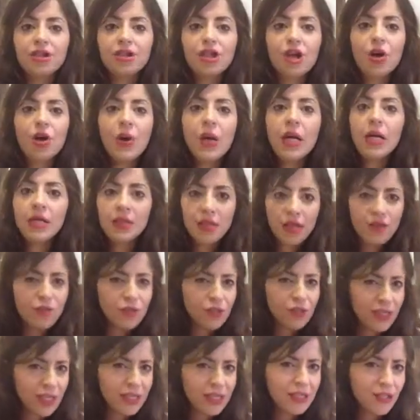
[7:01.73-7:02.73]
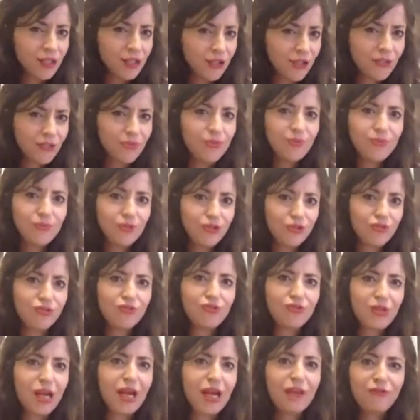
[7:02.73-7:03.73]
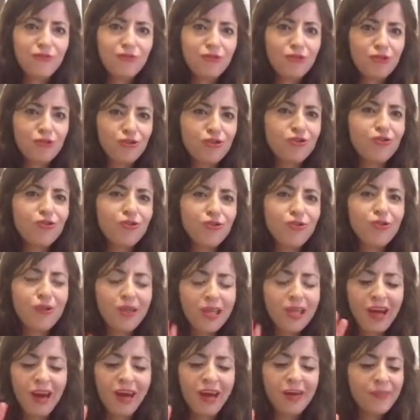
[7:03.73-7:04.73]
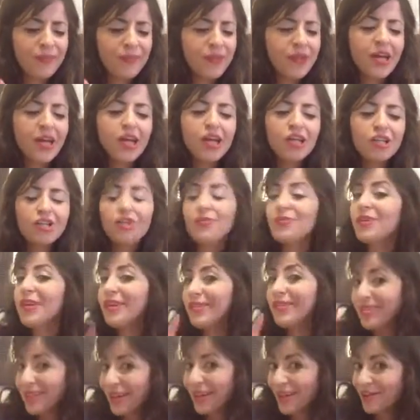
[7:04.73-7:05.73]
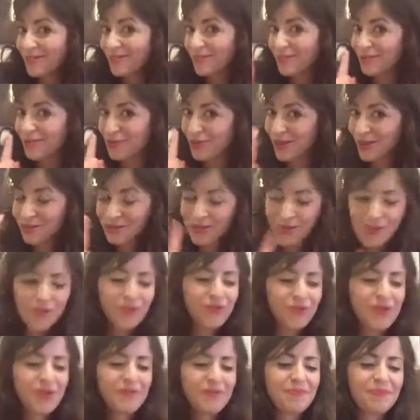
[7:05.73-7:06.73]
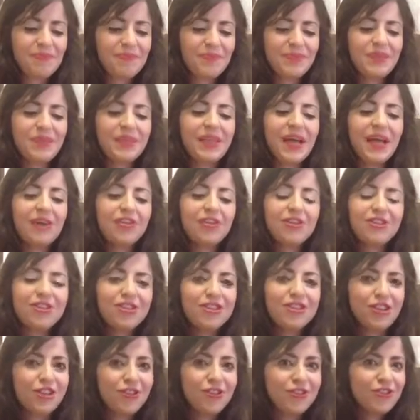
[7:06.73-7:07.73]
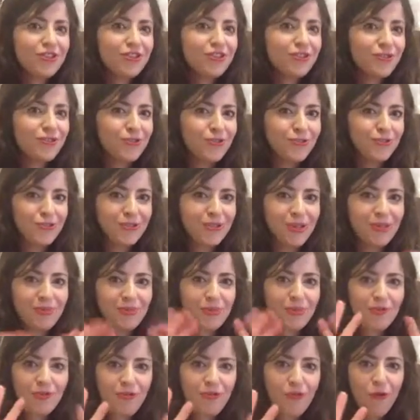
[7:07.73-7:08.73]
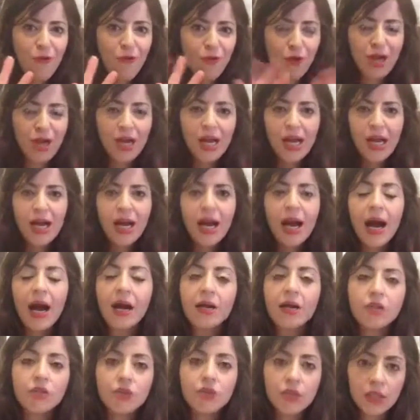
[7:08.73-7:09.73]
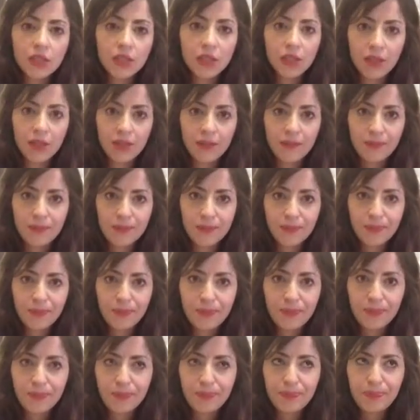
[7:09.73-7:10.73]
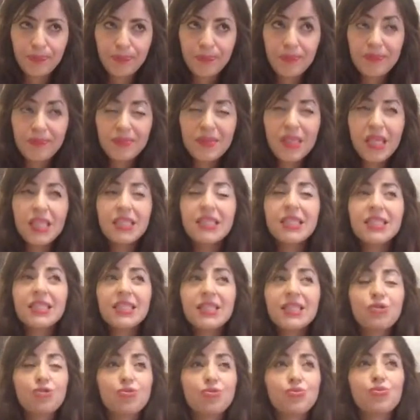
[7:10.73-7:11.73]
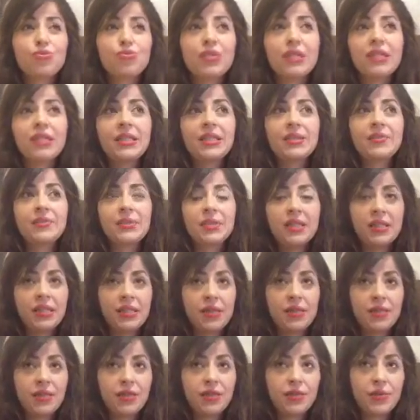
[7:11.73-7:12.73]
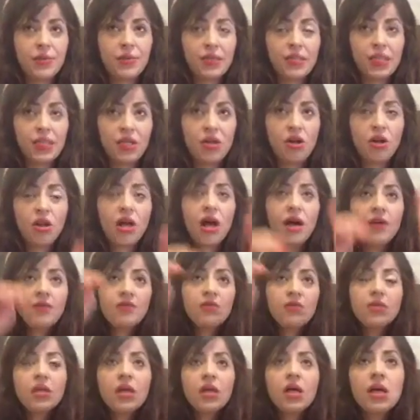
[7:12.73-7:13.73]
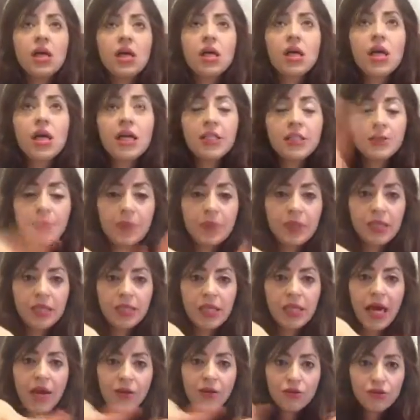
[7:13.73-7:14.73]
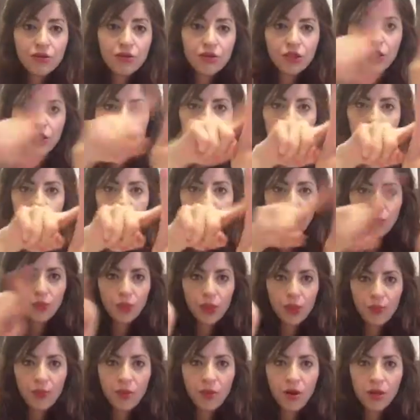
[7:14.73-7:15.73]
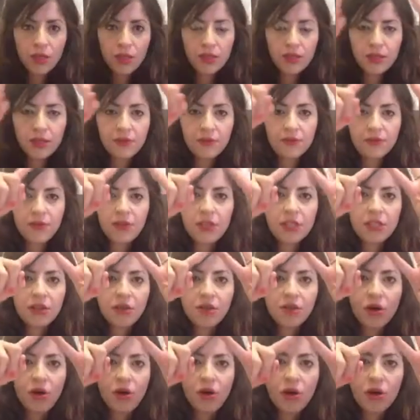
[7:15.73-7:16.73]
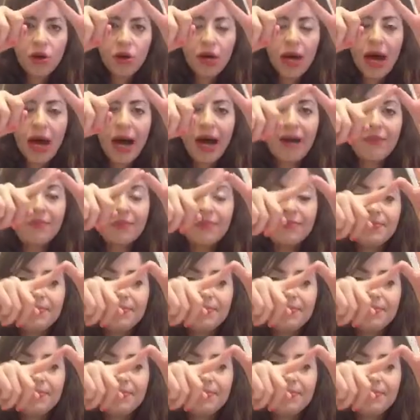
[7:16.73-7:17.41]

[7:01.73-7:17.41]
So they would let you to do that for sure. Oh yeah. So be on time. Rule number 3. Now let's go to rule number 4. How to study. This is really, really critical. I will split how to study in 3 parts. First of all, how